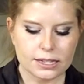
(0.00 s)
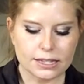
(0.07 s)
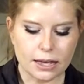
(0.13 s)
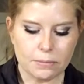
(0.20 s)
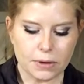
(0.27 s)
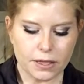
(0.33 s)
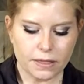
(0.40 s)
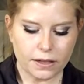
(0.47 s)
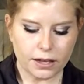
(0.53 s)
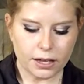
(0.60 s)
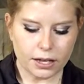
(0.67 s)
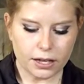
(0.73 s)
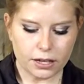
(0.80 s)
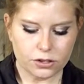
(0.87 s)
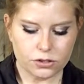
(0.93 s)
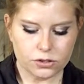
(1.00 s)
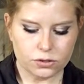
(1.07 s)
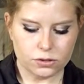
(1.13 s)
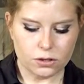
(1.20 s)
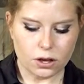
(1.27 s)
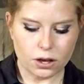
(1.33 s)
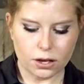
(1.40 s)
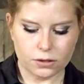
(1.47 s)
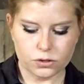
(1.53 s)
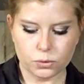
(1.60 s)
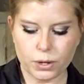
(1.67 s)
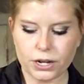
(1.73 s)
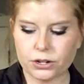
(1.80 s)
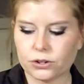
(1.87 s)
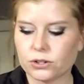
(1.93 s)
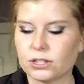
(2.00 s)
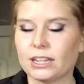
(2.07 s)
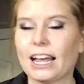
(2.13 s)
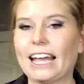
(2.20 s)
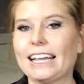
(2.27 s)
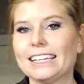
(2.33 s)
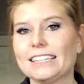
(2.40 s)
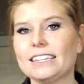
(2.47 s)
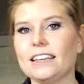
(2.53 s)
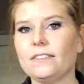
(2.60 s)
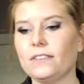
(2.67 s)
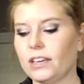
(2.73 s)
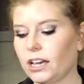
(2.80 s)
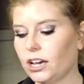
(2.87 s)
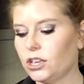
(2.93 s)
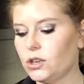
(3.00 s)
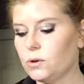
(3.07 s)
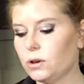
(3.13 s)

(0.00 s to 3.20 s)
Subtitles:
Some of the sweeteners like stevia,